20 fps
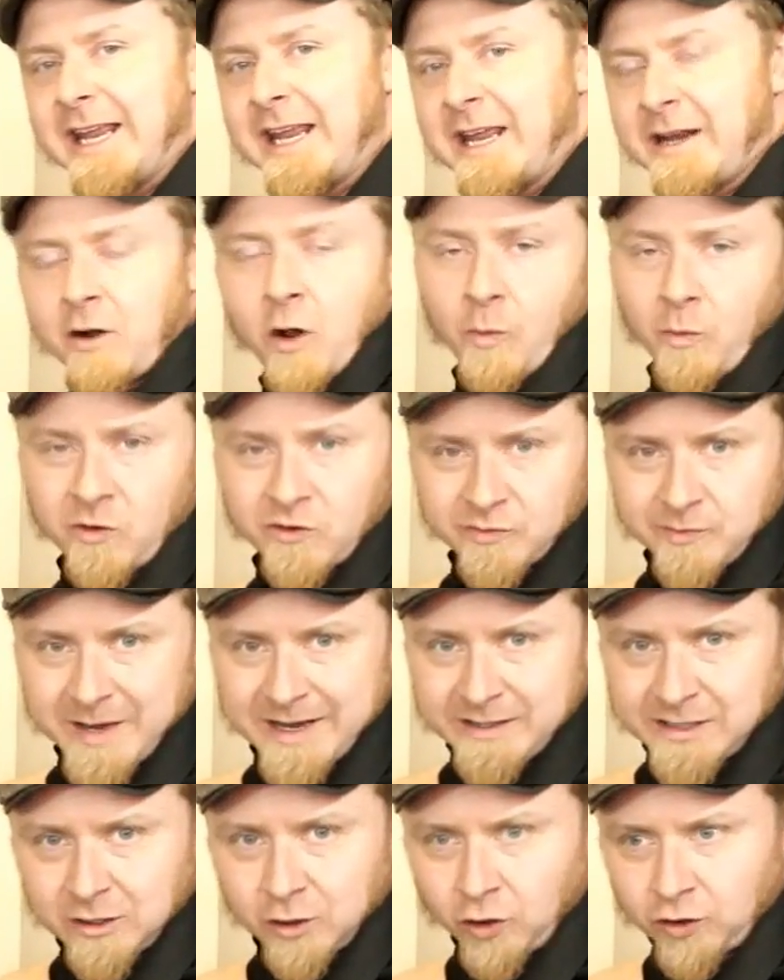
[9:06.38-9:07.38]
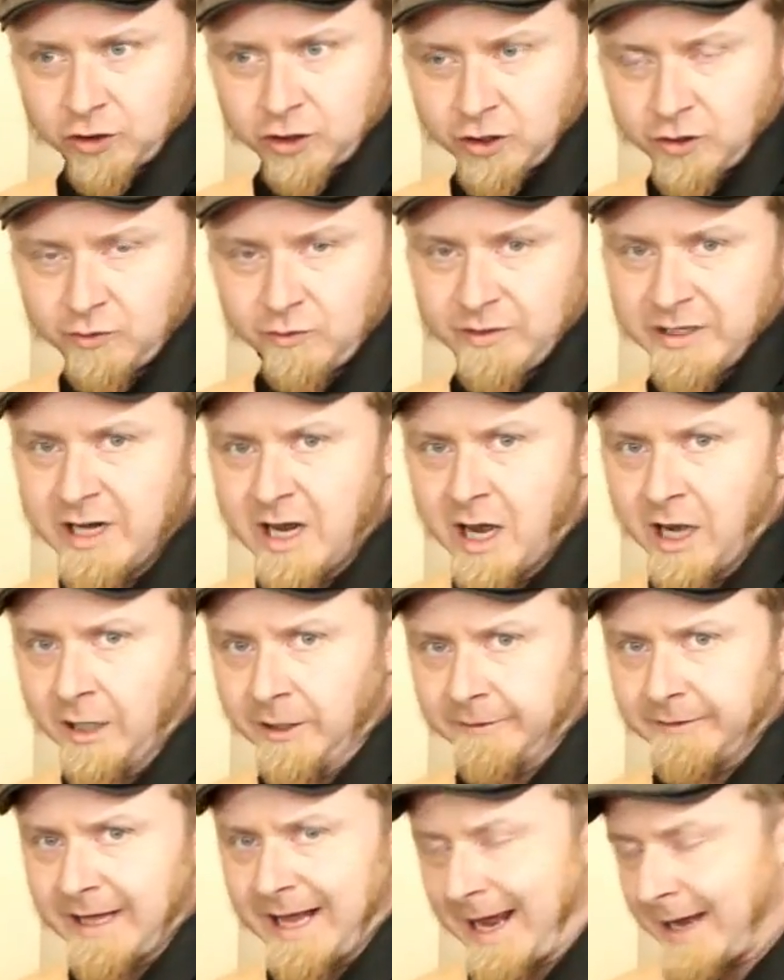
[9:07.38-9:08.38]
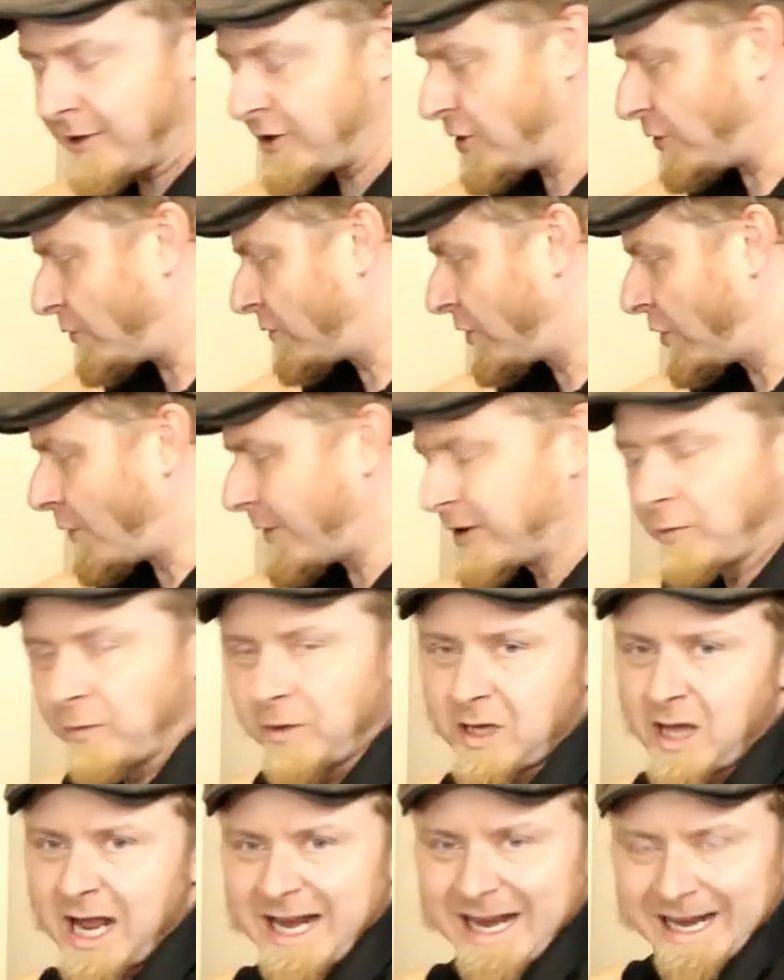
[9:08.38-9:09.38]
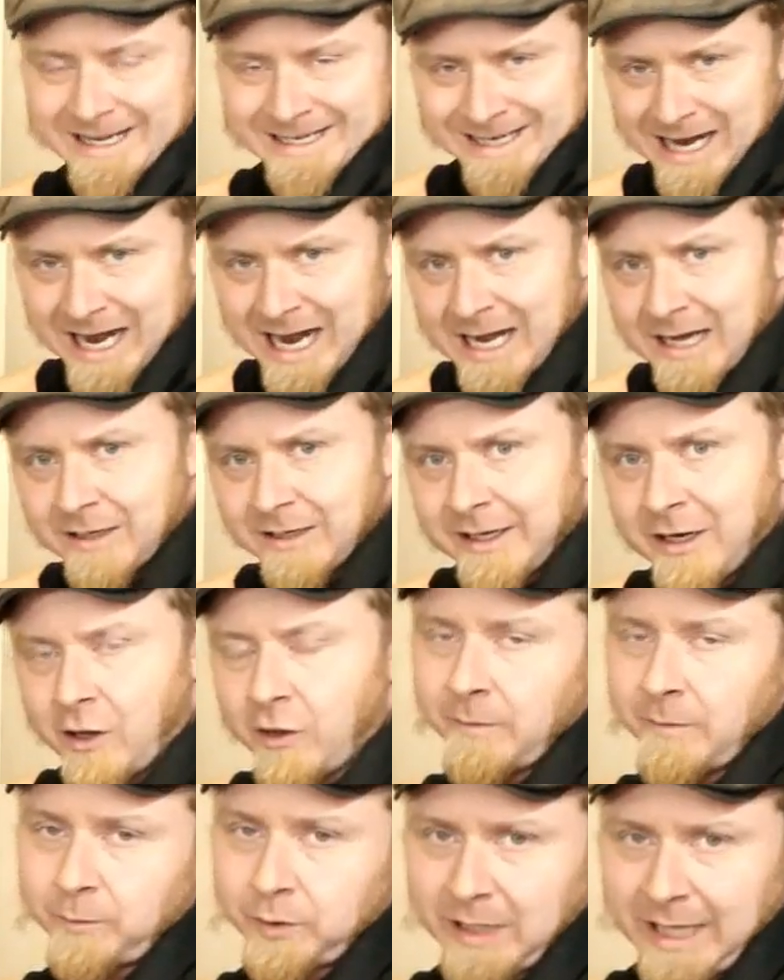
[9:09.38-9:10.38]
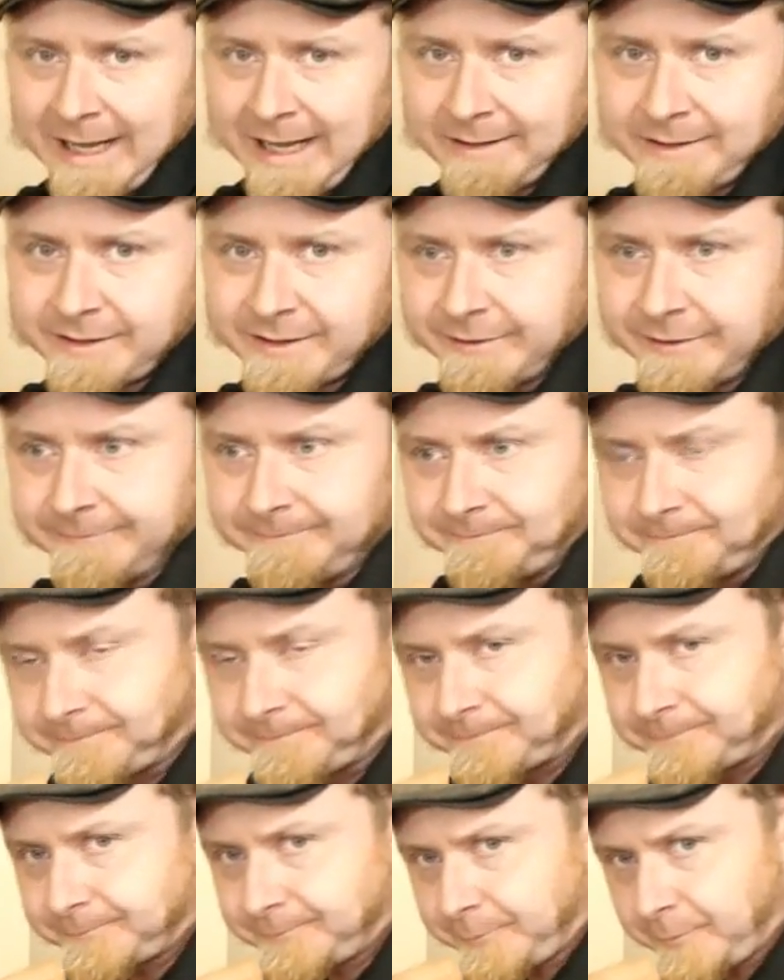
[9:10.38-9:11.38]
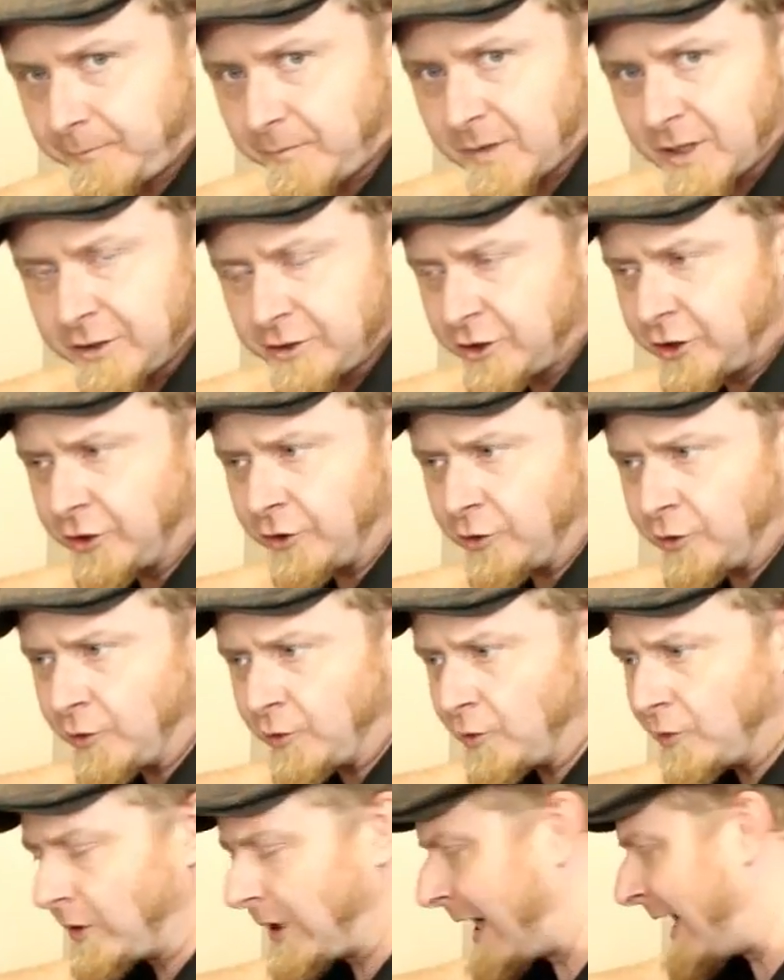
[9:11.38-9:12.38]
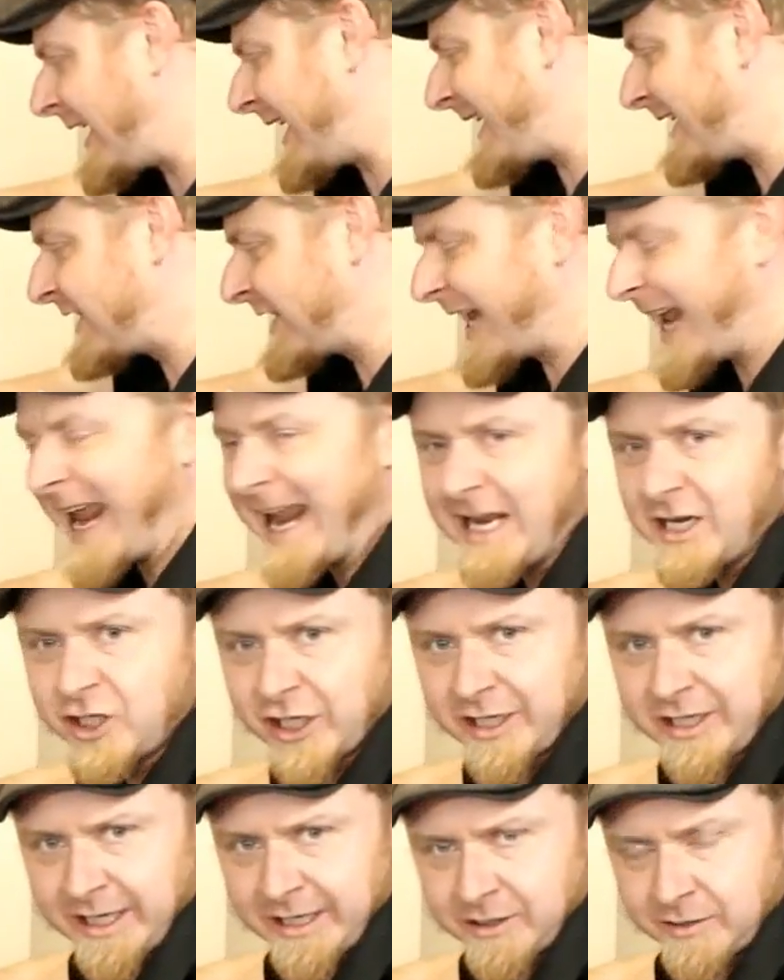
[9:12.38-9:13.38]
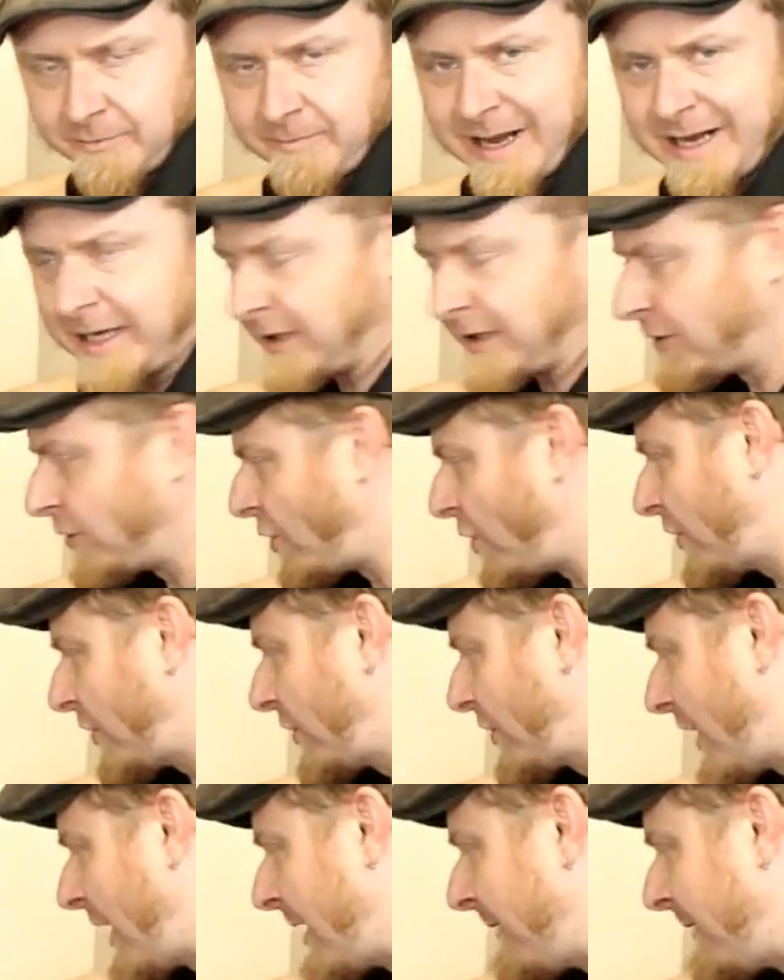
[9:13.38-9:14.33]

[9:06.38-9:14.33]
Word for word: it almost makes it look too young, and you're going to rely entirely on the plants to age it and to make it look